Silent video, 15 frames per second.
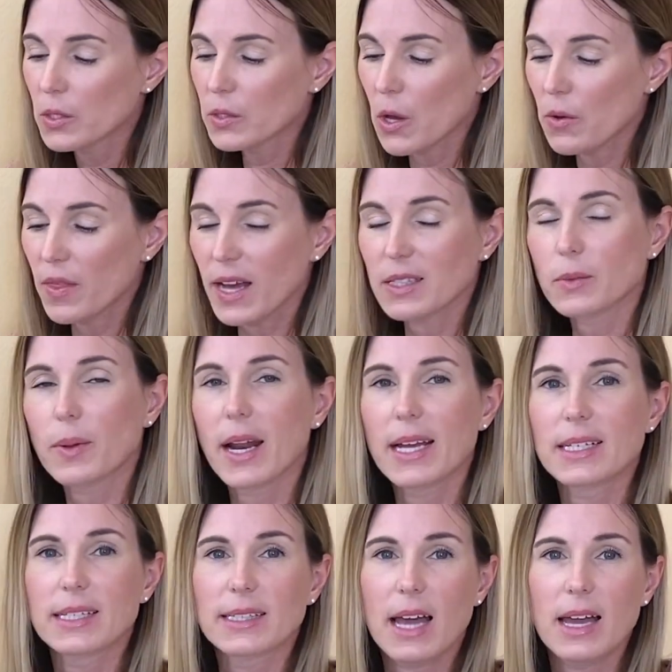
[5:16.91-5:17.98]
So that's when
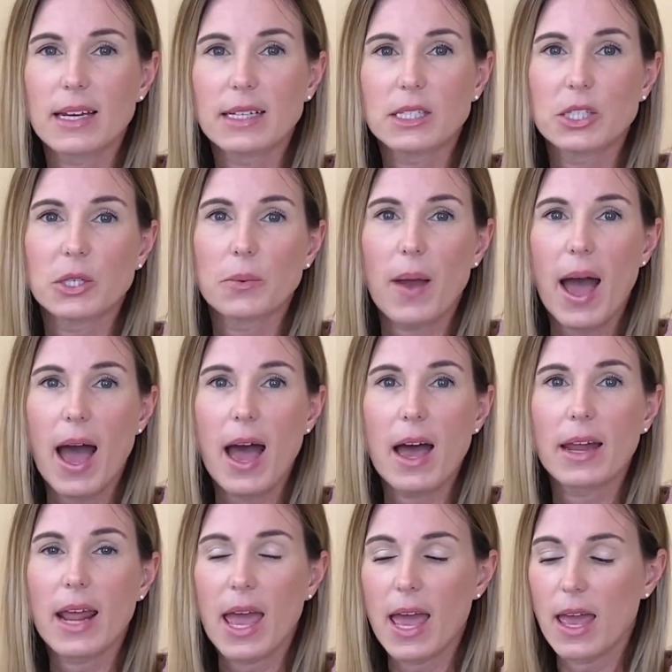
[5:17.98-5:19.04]
I decided to
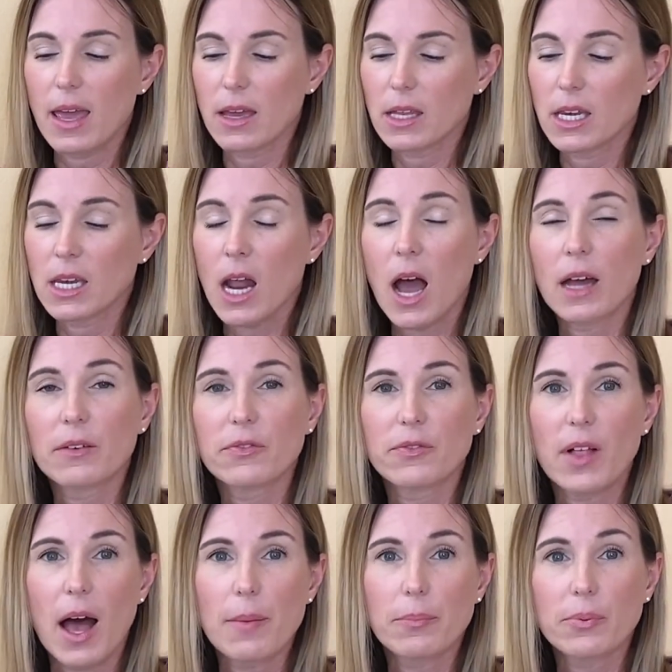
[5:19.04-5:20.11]
add a
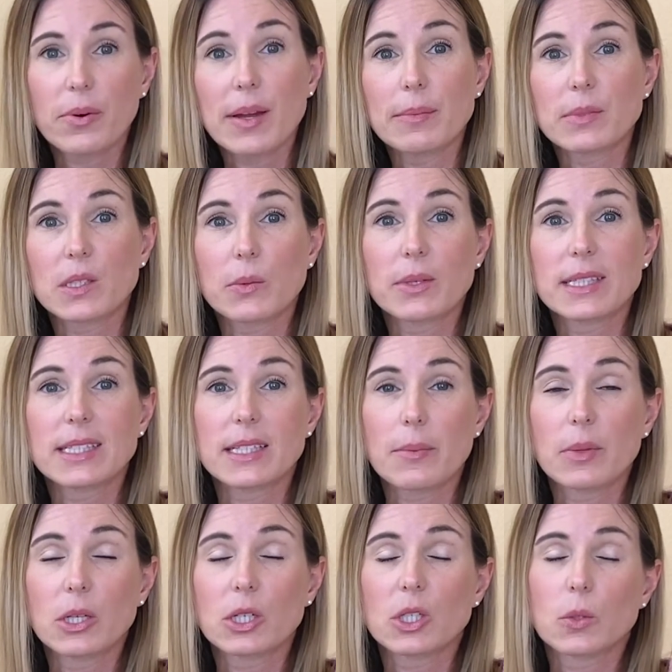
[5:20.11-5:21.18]
non-flop brim, so it's
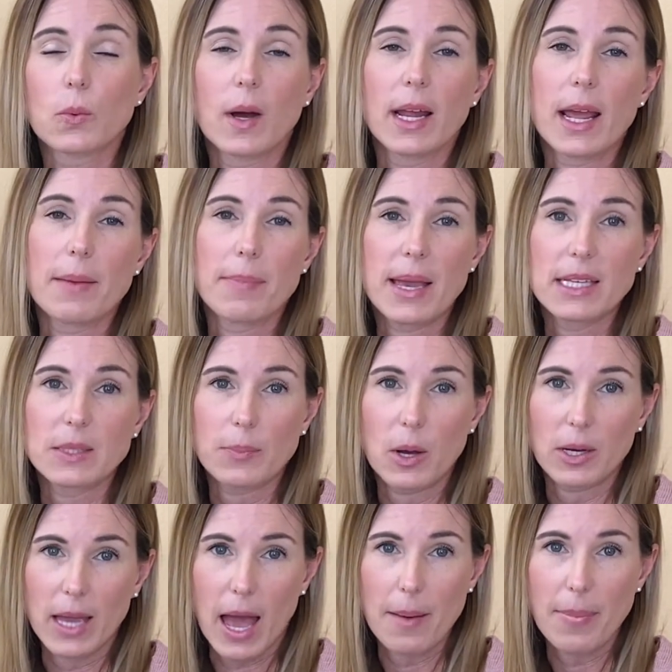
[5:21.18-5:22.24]
similar to what a
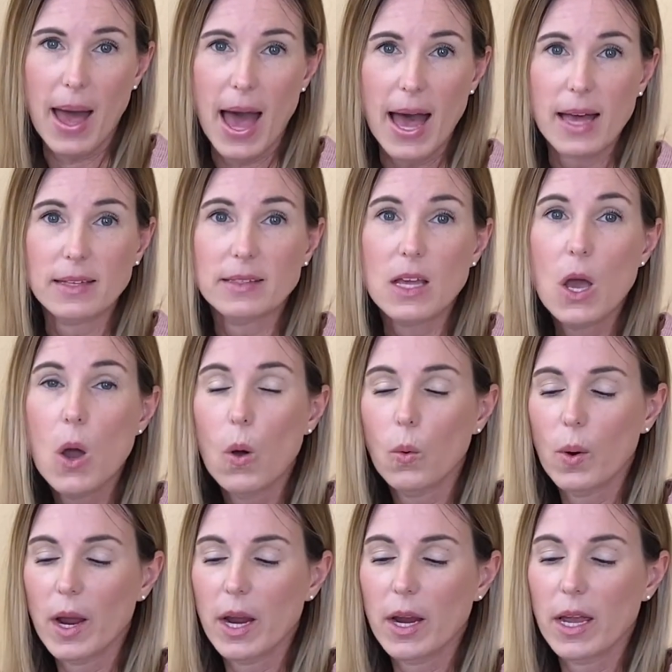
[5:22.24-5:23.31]
baseball cap has,
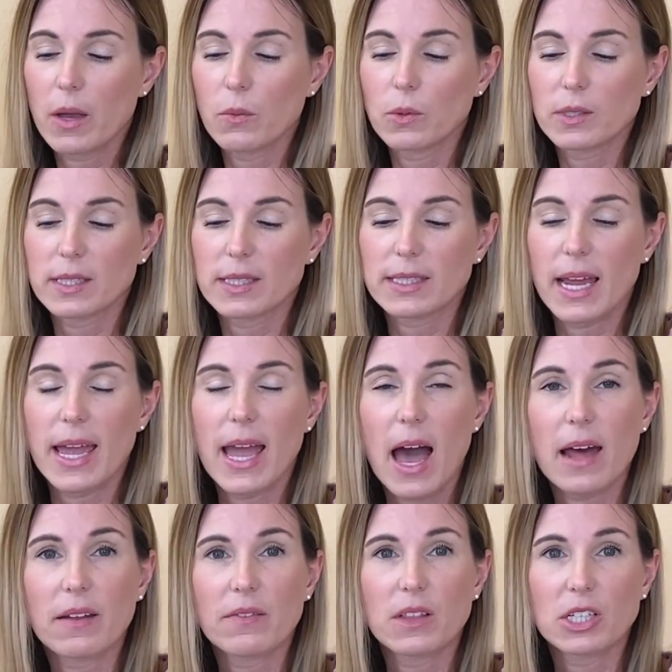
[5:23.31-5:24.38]
where it will stay
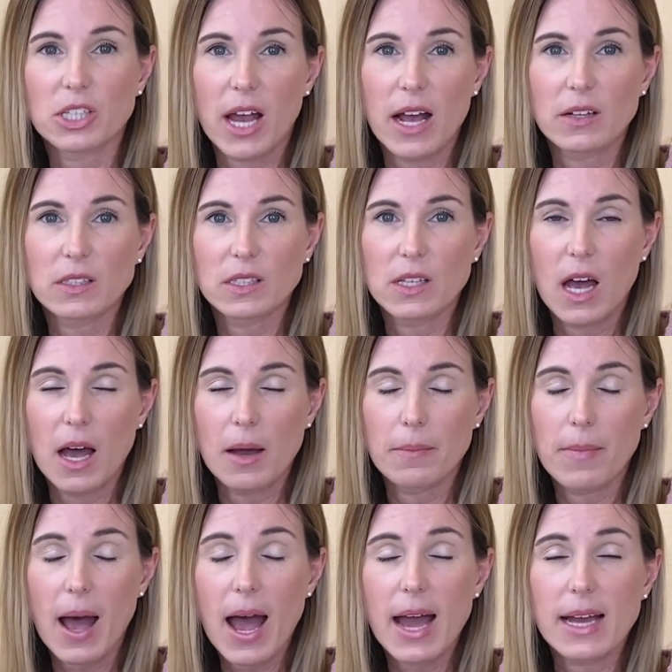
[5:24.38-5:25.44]
out of the child's
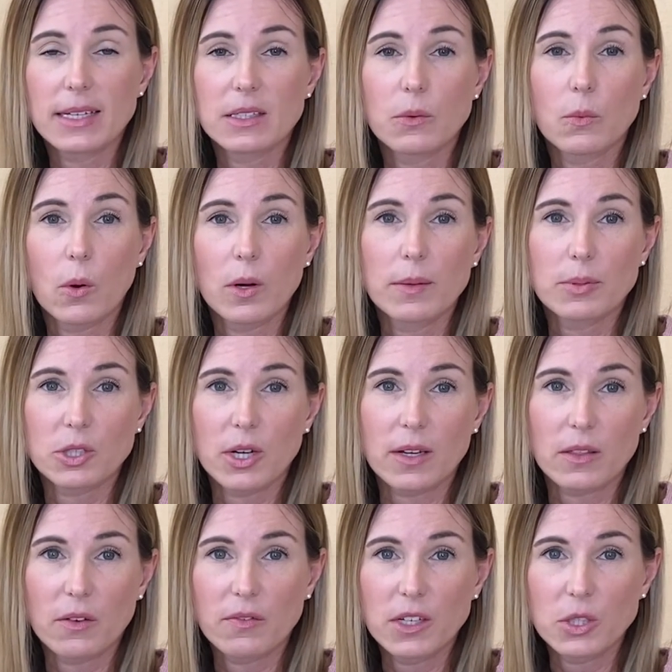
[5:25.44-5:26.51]
eyes and won't
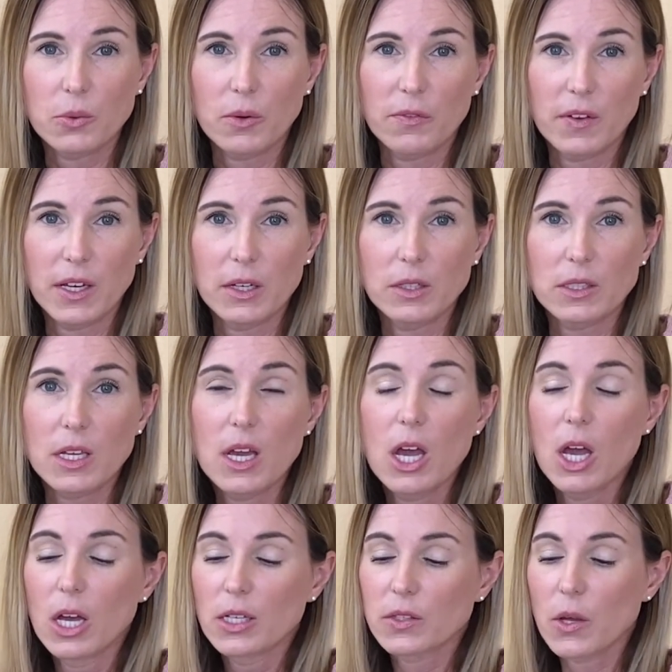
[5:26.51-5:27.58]
obstruct their visual field.
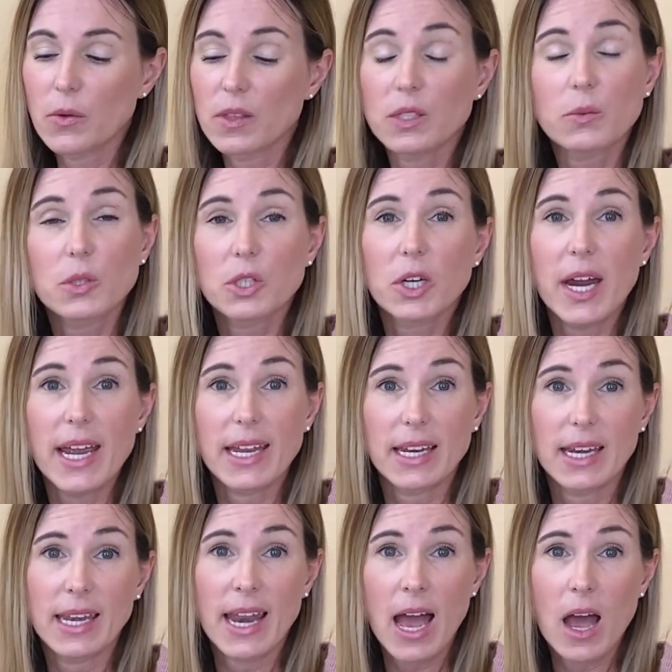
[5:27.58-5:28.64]
So this was
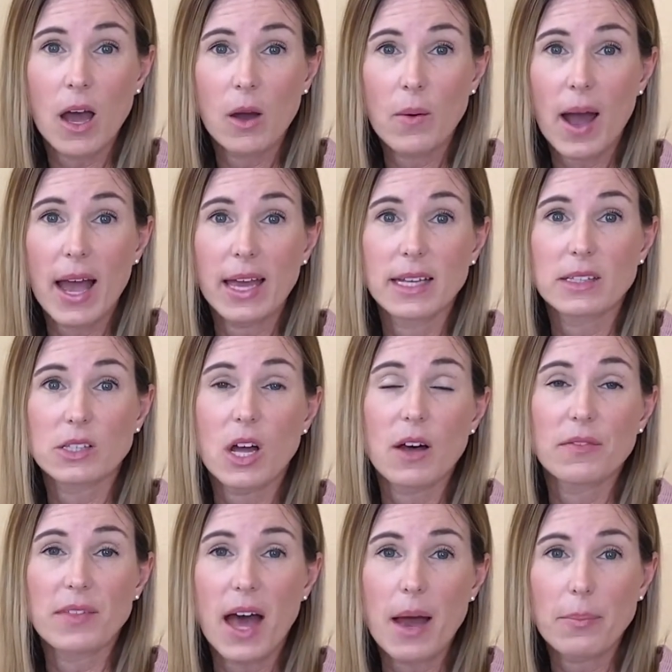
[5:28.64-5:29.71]
great. Now I had
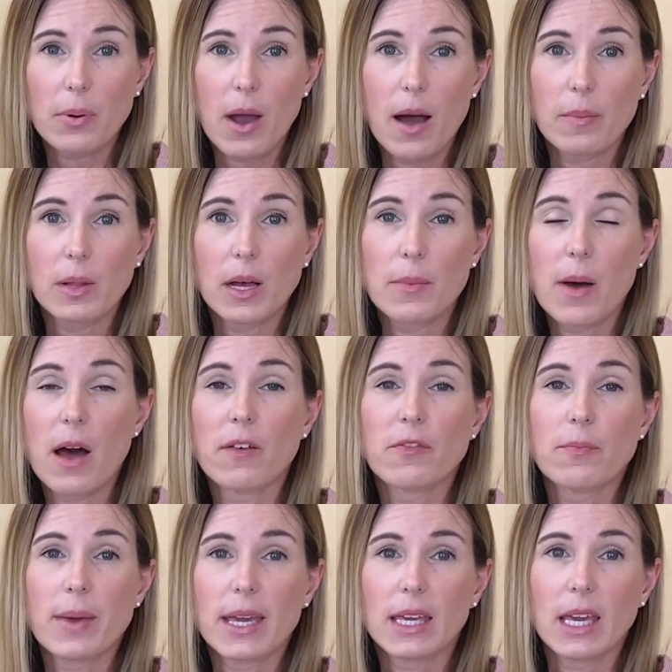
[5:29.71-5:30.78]
solved that problem
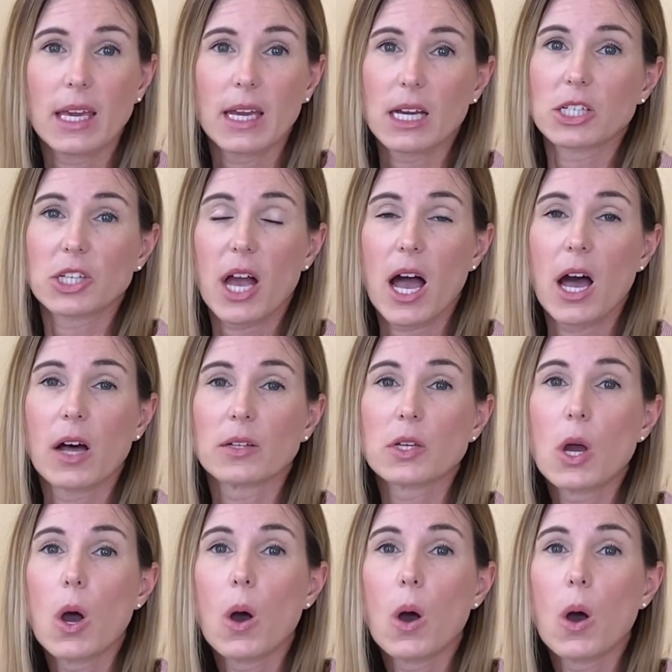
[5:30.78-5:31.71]
of making a child